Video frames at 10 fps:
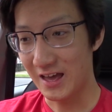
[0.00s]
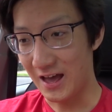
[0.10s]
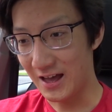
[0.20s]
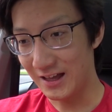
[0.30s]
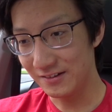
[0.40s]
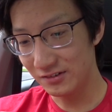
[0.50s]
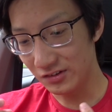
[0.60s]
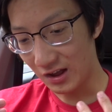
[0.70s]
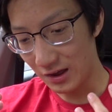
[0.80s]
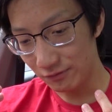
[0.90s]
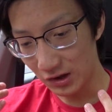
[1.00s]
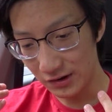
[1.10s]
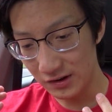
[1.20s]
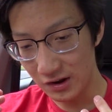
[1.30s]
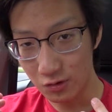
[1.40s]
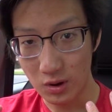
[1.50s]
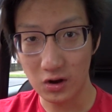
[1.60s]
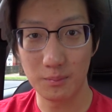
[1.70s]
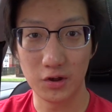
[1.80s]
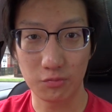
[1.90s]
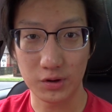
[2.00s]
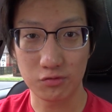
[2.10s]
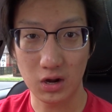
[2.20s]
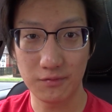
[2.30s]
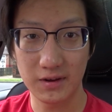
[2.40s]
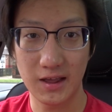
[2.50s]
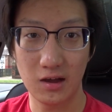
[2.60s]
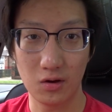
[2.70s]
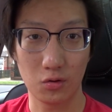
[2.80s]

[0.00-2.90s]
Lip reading: and I've done quite a lot of motorway driving now,